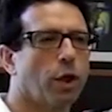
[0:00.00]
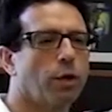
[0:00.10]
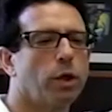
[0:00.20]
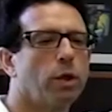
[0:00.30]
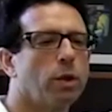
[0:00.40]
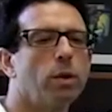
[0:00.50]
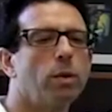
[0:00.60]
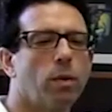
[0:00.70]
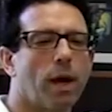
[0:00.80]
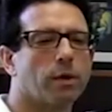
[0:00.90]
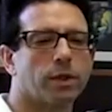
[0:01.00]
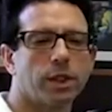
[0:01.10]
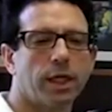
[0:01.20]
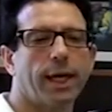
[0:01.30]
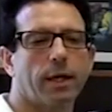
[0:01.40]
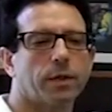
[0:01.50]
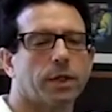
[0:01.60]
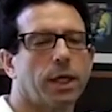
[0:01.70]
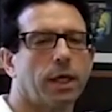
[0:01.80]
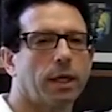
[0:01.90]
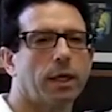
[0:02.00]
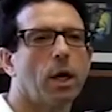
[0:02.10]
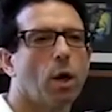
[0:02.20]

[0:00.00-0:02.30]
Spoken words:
you whether it's a TLC